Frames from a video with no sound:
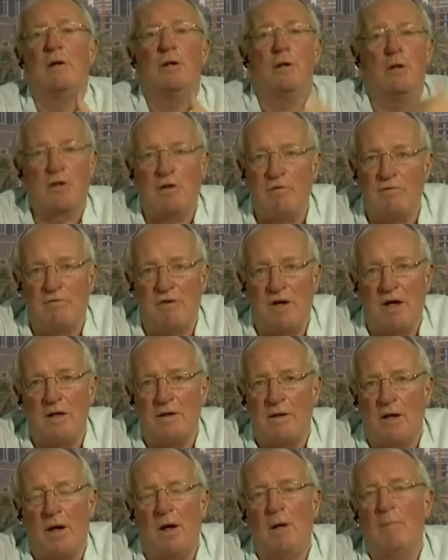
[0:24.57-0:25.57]
Look at
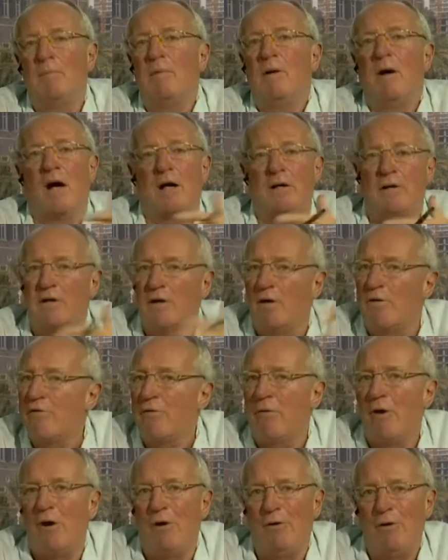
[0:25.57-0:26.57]
Vietnam. I could go
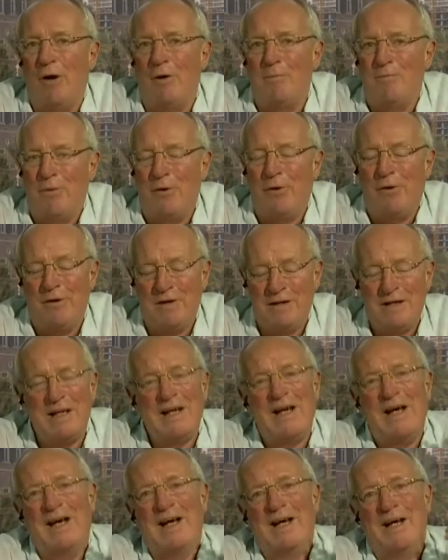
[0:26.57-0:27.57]
through a whole lot more,
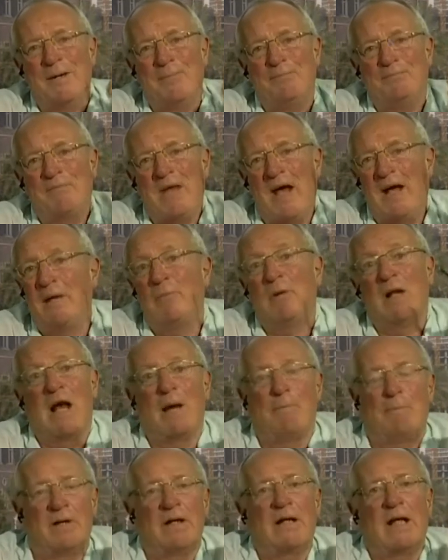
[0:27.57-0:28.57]
and it will
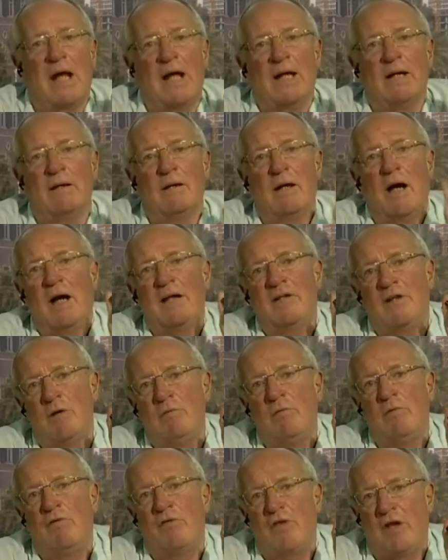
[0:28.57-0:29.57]
happen again. I
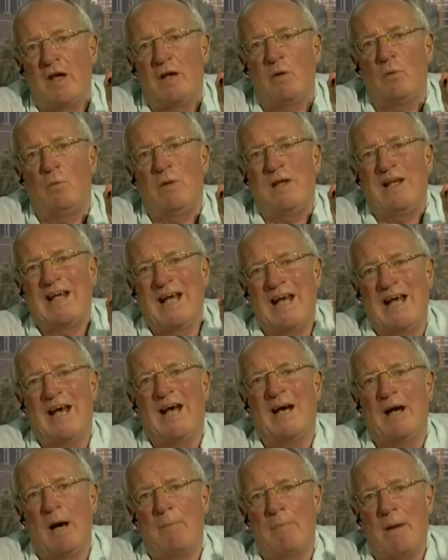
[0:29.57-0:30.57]
don't think we
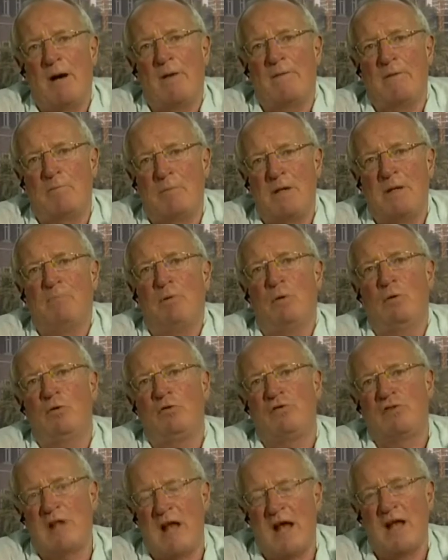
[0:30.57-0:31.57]
care about the people
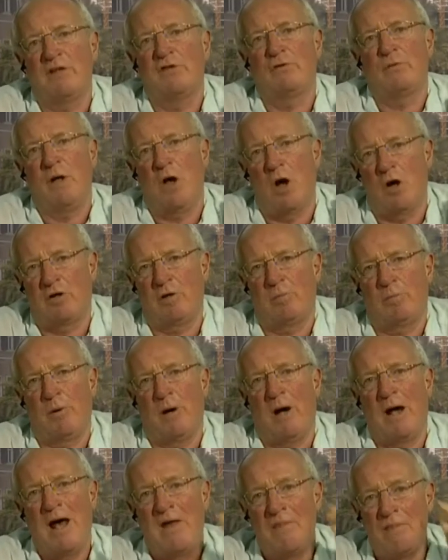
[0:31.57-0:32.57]
whose lands we
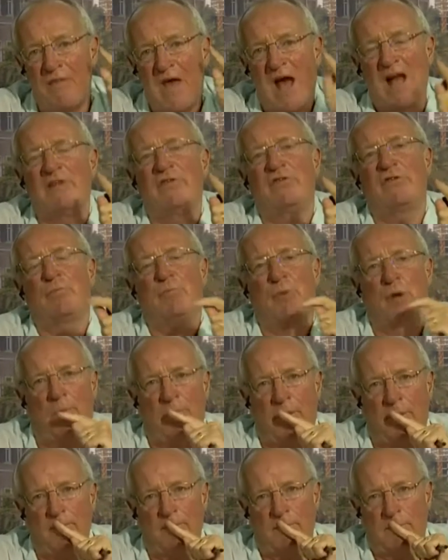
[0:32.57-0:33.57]
occupy, and that is the
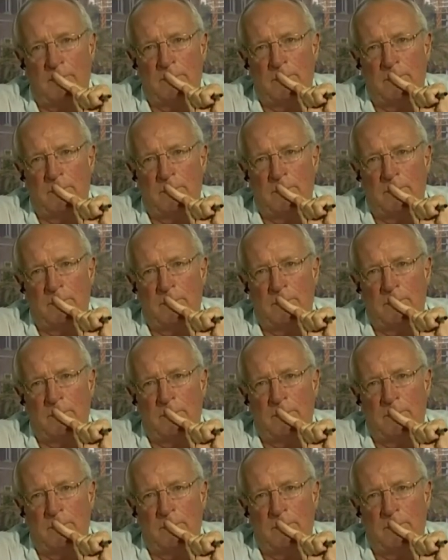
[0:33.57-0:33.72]
problem.